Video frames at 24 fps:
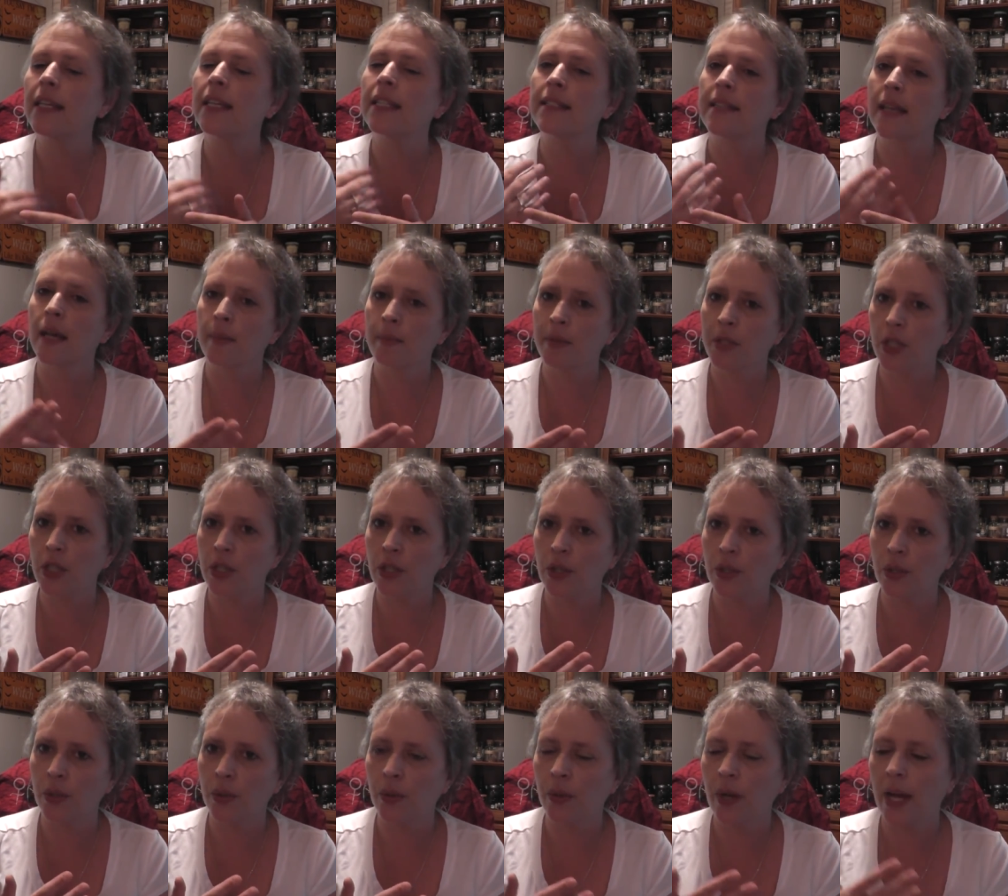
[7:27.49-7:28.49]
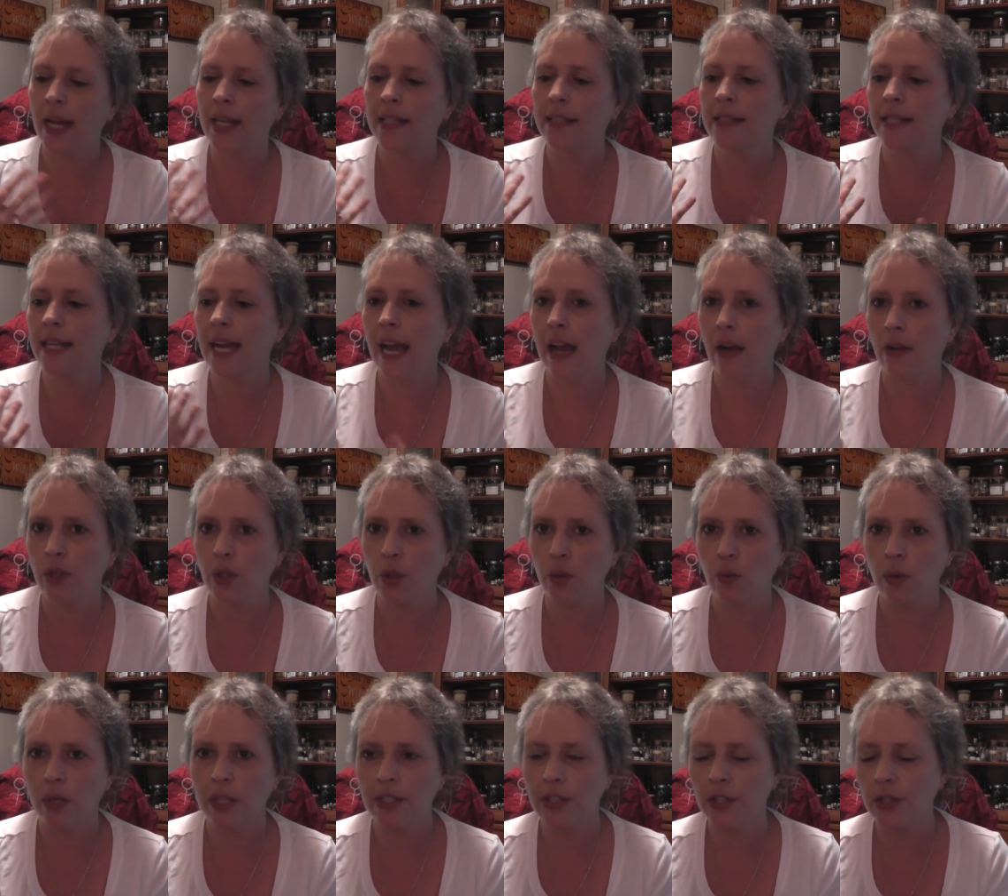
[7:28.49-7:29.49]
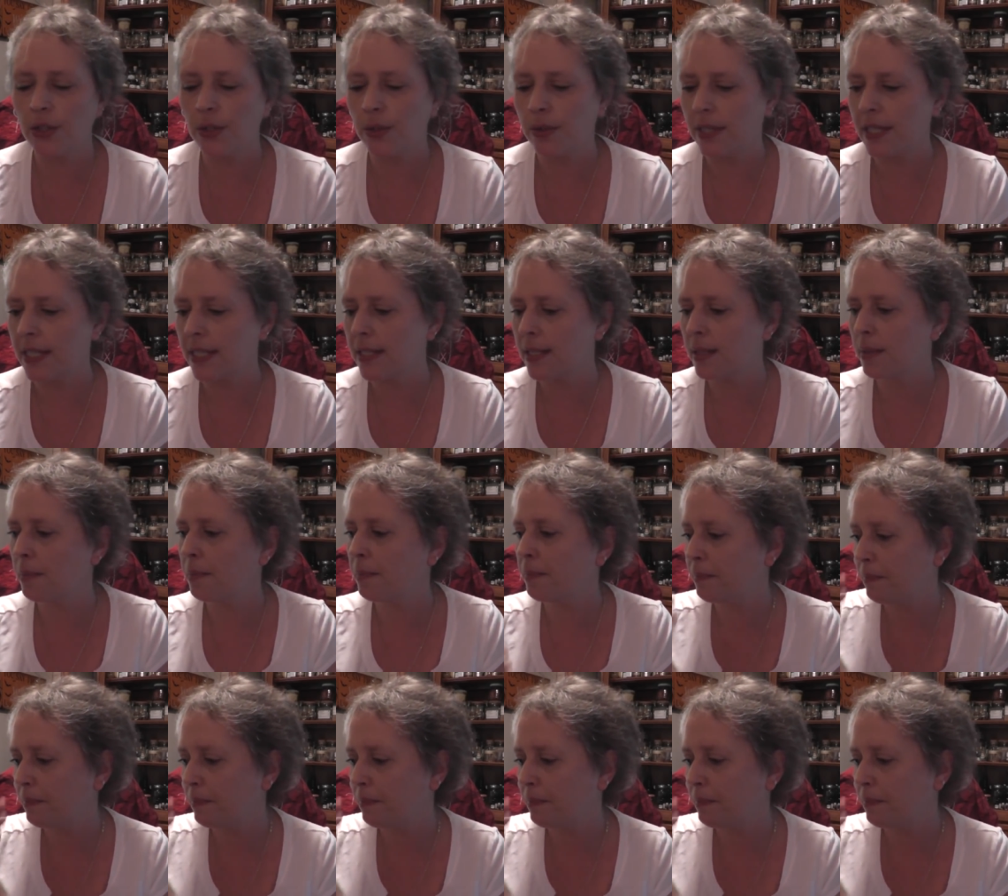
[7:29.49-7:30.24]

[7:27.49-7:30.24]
It's up to you as to how you want to do this.